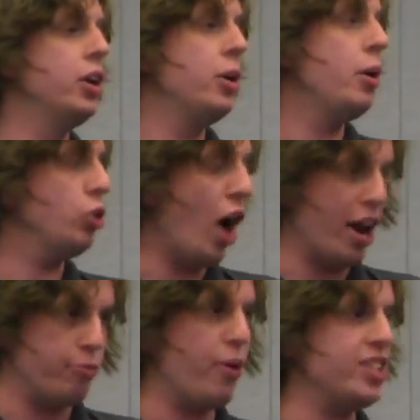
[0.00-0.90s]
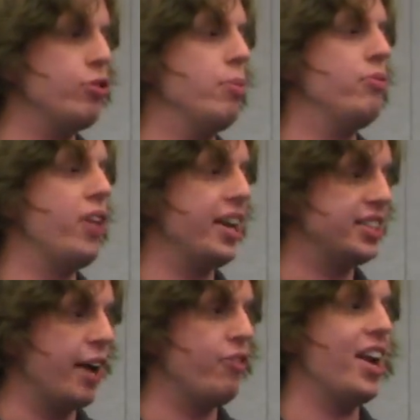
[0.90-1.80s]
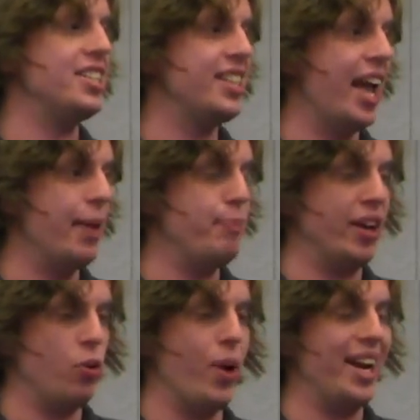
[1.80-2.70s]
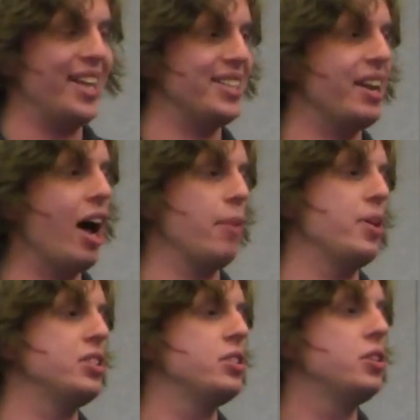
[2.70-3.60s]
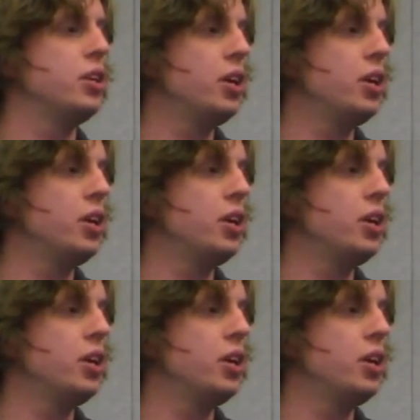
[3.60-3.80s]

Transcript: A lot of press things I've read say Bitcoin is anonymous.